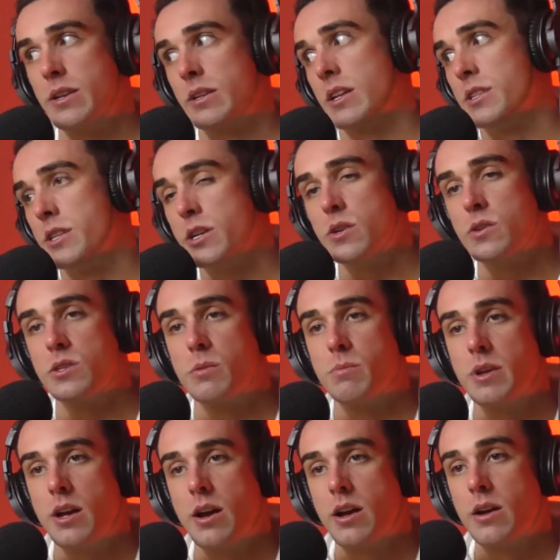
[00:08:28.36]
continues to
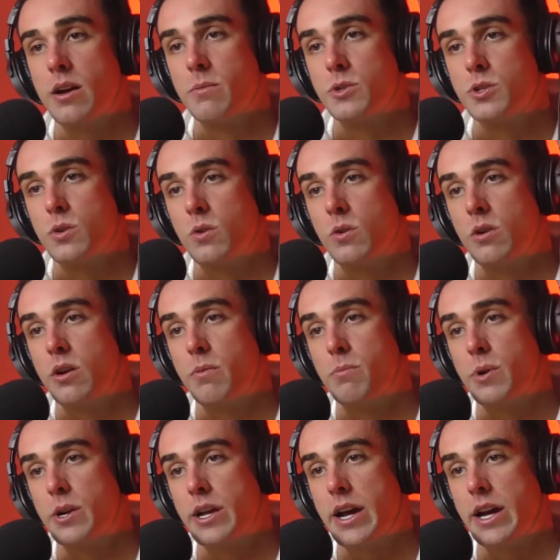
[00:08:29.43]
be, I'm sure, a
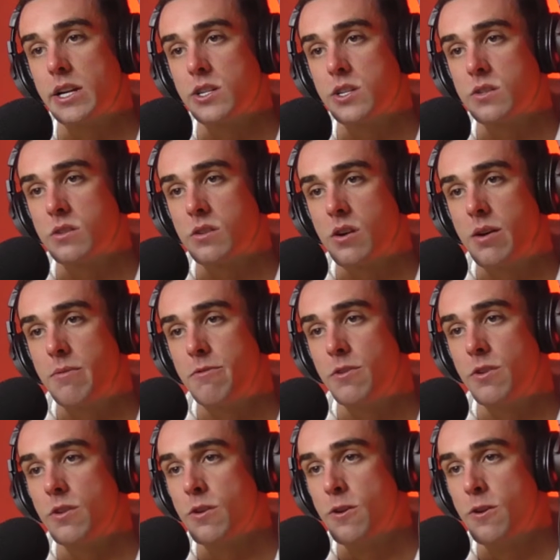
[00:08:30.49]
pretty anxious time for you.